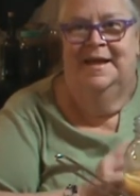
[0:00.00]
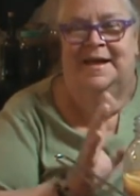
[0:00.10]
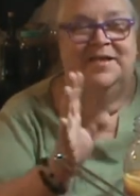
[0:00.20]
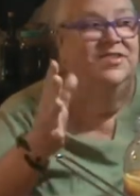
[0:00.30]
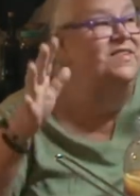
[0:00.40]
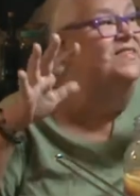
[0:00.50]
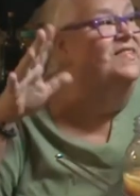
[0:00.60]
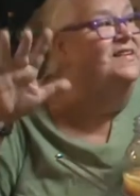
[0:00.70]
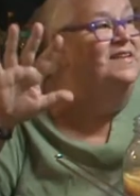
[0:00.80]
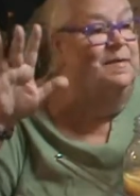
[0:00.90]
It's just at
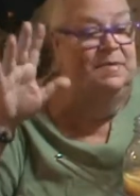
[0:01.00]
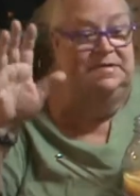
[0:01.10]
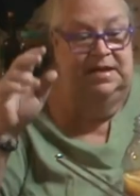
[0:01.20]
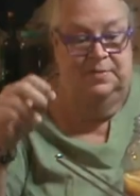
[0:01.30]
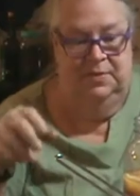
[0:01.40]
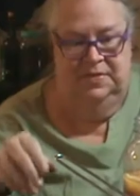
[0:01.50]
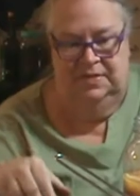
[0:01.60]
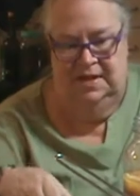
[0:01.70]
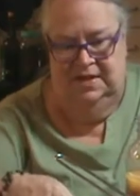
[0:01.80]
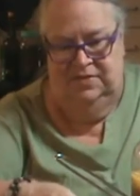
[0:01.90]
that time of the day where the
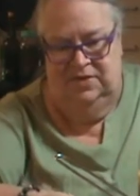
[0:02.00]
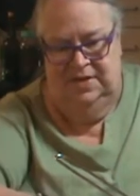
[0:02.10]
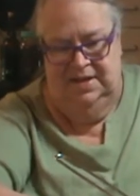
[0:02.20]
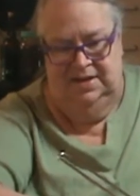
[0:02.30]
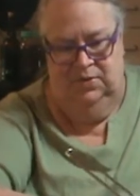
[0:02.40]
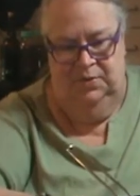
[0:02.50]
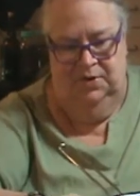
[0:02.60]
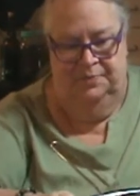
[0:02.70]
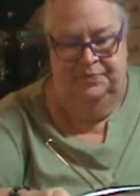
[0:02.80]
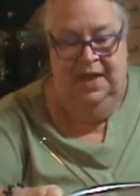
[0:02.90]
lighting is starting to get a little
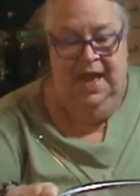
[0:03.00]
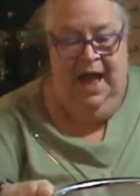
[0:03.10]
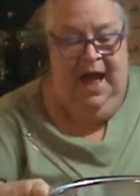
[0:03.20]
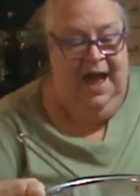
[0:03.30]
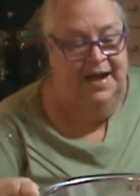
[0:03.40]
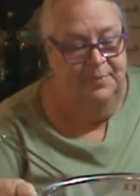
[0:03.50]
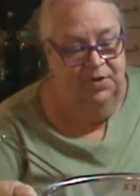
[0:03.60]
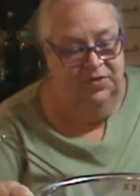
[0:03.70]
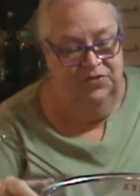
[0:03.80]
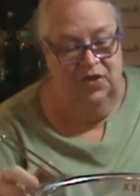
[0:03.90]
weird. And I'm
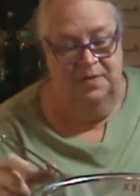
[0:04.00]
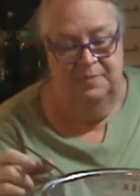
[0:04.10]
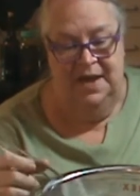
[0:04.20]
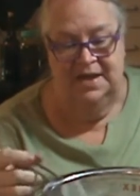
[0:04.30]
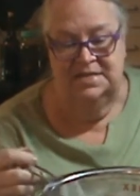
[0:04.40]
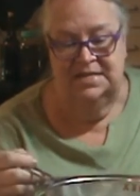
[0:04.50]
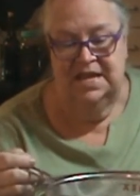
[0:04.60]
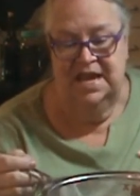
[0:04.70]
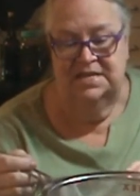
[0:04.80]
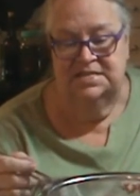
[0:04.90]
going to start by
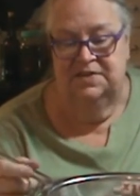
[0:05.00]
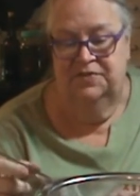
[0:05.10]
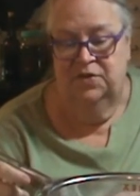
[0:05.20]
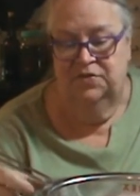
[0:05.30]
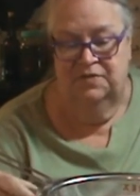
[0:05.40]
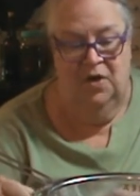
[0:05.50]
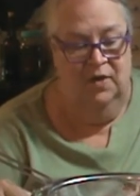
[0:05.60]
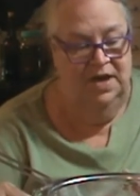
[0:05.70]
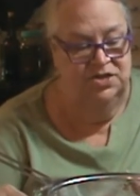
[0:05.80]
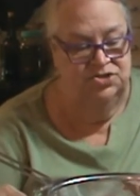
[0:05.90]
decanting, first of
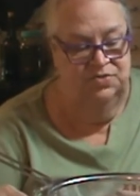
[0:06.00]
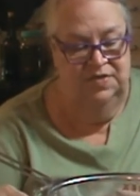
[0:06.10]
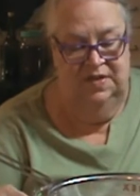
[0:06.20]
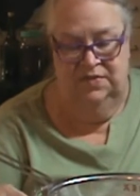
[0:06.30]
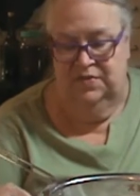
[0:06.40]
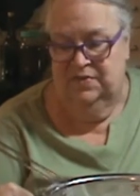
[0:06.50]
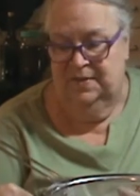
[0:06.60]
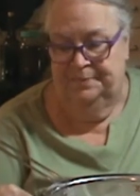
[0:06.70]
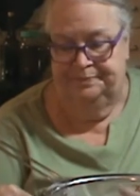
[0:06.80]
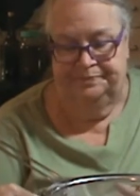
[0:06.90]
all, into this.
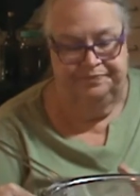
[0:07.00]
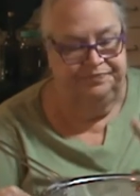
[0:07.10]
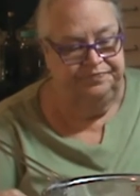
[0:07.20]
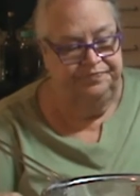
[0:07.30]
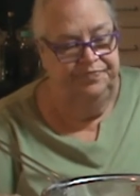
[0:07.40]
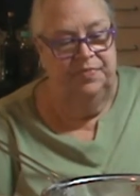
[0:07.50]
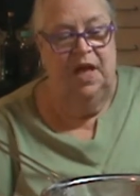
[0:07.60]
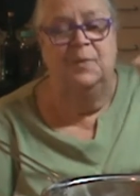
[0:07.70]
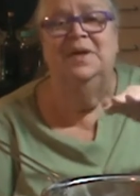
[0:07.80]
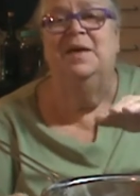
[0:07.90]

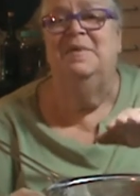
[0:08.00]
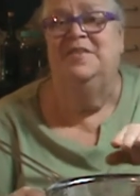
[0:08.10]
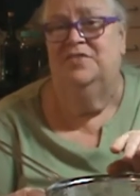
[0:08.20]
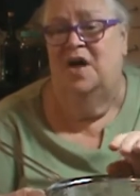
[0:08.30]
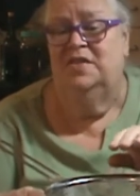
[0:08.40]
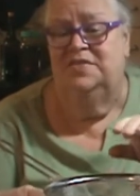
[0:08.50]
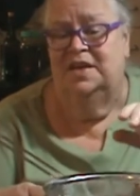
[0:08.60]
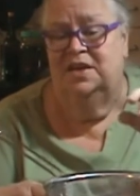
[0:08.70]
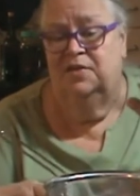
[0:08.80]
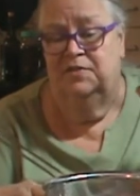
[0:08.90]
I'm going to get my solids
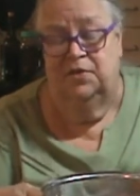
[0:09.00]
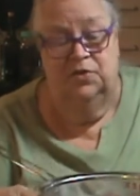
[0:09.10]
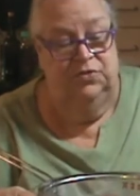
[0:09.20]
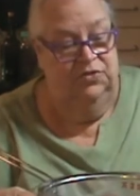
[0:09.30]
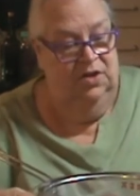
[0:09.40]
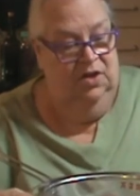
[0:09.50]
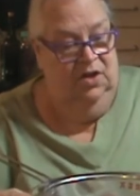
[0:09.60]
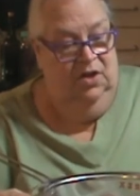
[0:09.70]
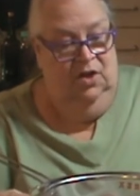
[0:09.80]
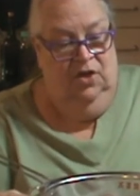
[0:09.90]
out of here first.
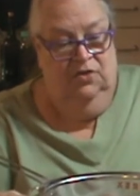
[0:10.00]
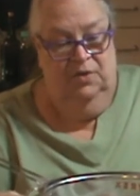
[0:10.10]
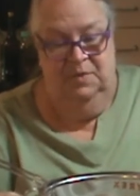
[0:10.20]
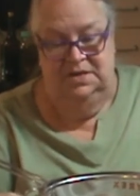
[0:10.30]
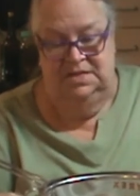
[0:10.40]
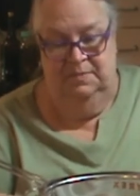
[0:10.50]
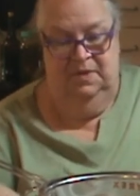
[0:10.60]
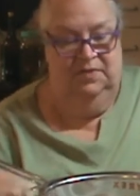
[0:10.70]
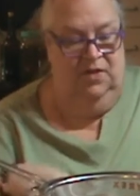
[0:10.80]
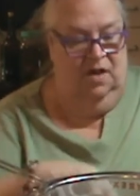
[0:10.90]
So I'm going to take my
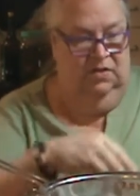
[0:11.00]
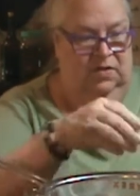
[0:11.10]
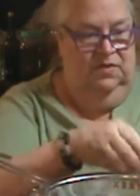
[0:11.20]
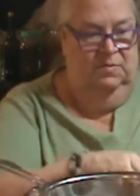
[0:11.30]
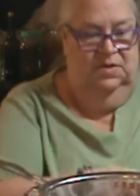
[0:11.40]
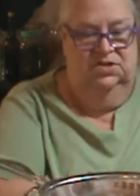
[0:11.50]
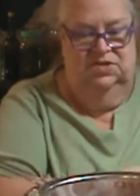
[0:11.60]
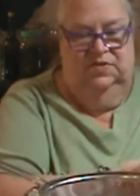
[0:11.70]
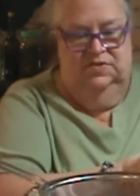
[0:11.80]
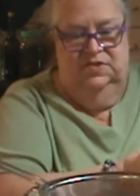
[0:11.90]
solids. I'm going to
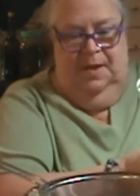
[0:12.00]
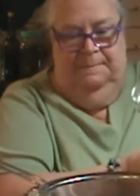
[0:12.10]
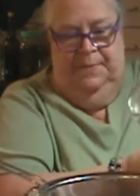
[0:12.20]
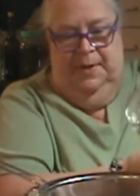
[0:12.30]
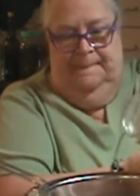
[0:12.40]
just dump.